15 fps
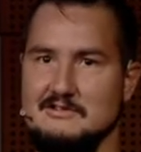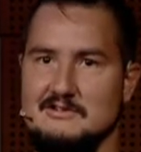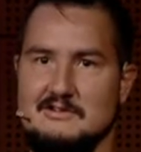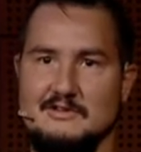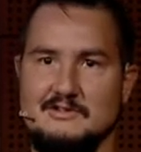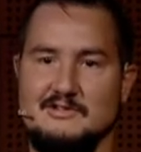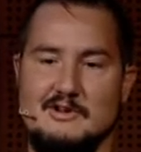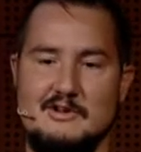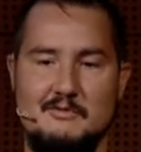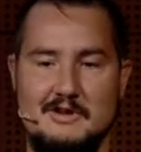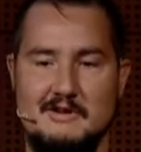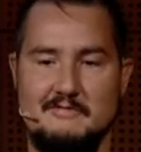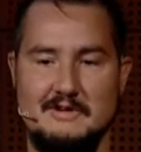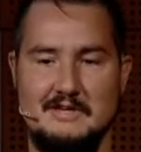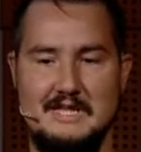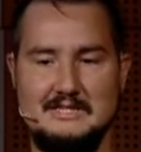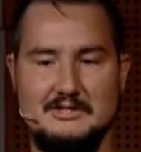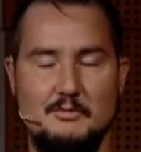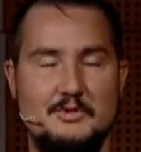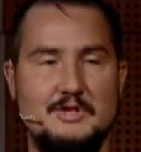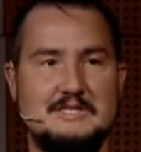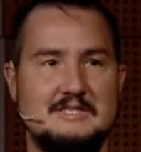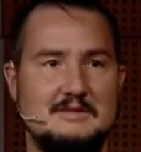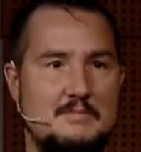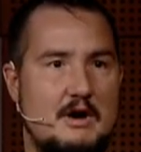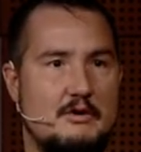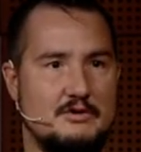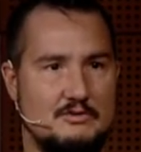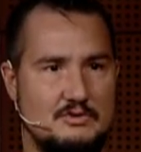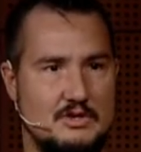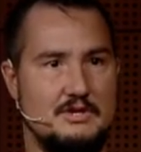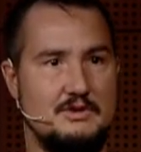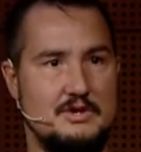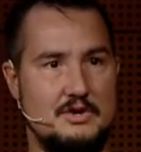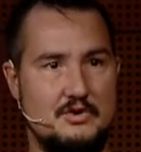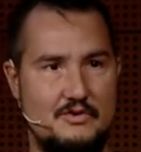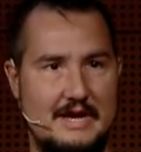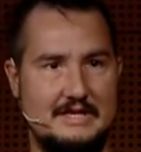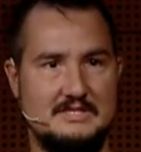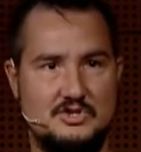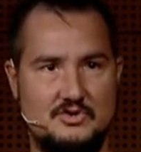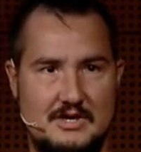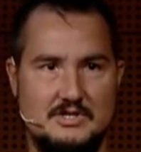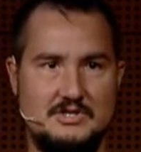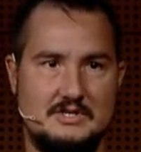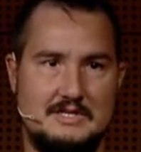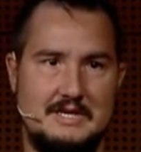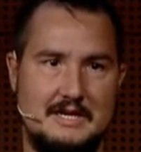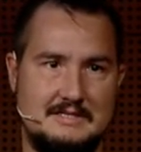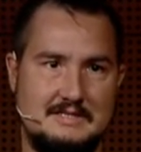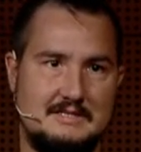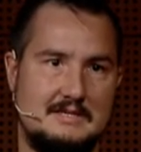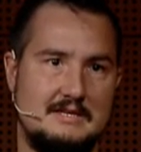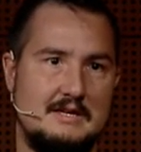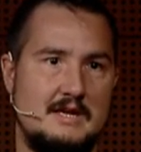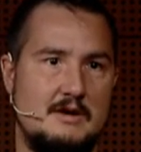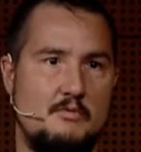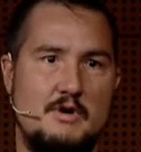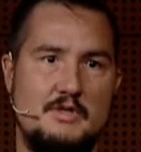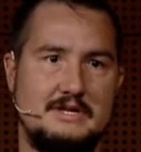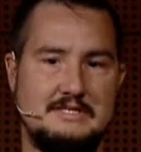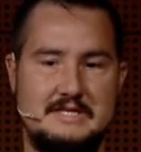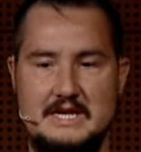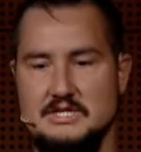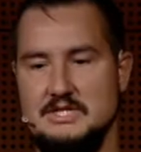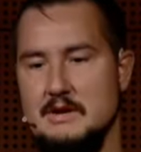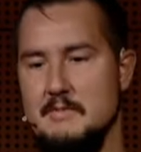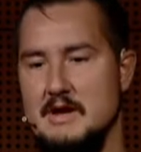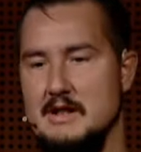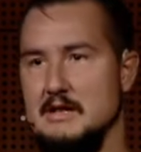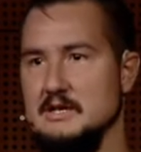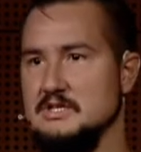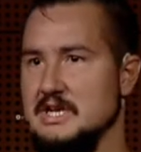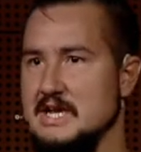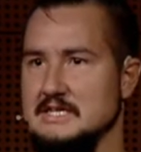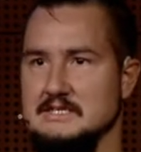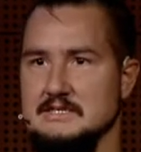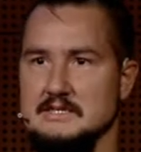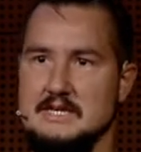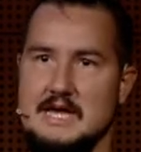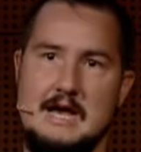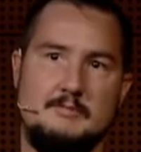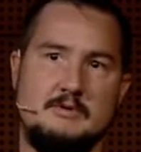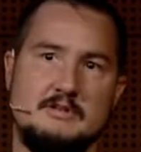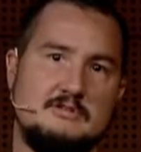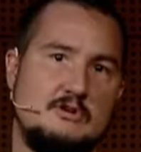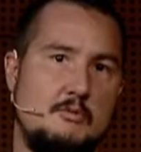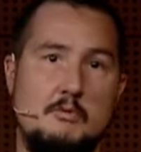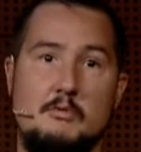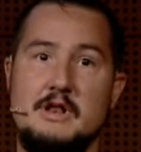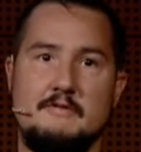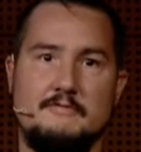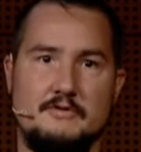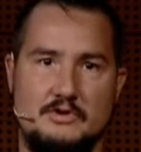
console or whatever. That's not what this is about. Usually you create structured text, whether it's HTML, JSON, YAML, TOML, whatever.